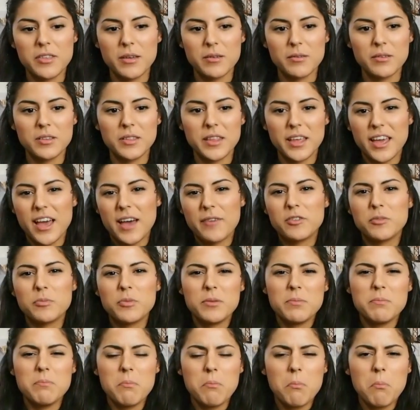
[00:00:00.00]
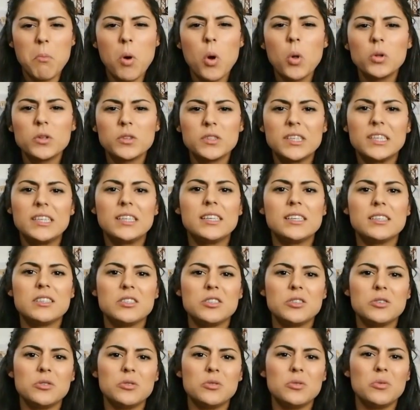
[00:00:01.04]
they have to be molded
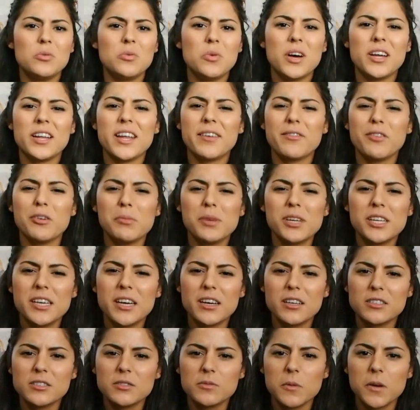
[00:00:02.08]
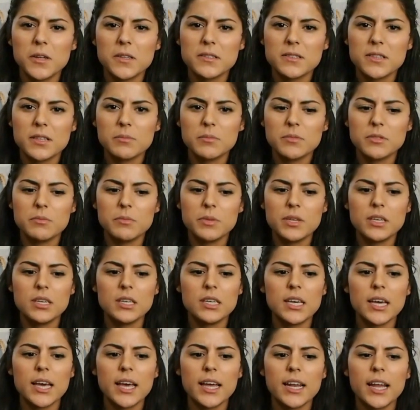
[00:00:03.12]
into what everybody else wants them to
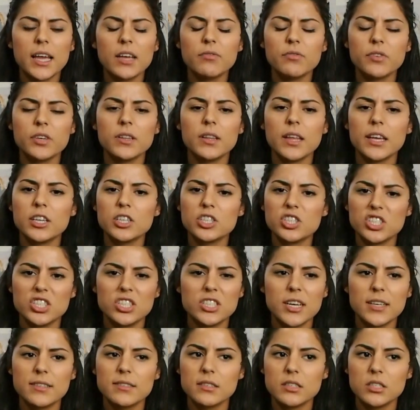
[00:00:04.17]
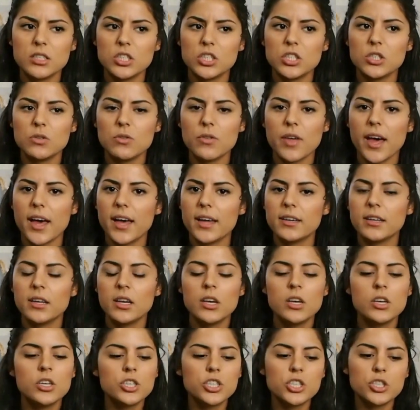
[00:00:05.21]
be, and I feel like she doesn't do that.
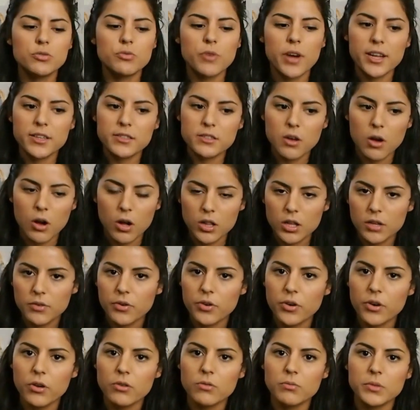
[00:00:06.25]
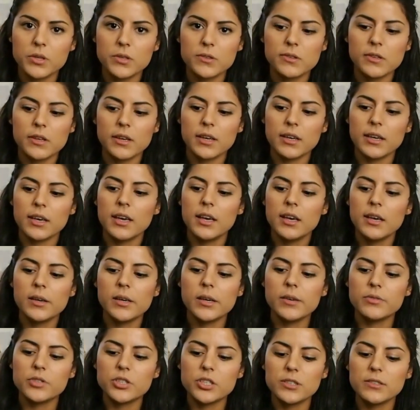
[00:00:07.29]
She writes all of her own music.
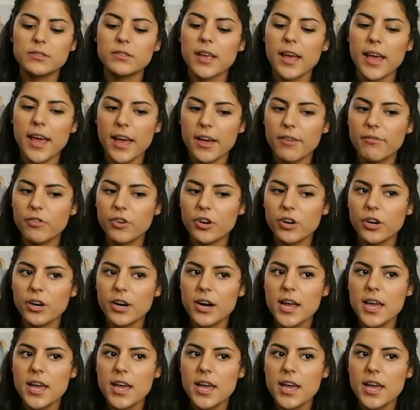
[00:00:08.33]
If she ever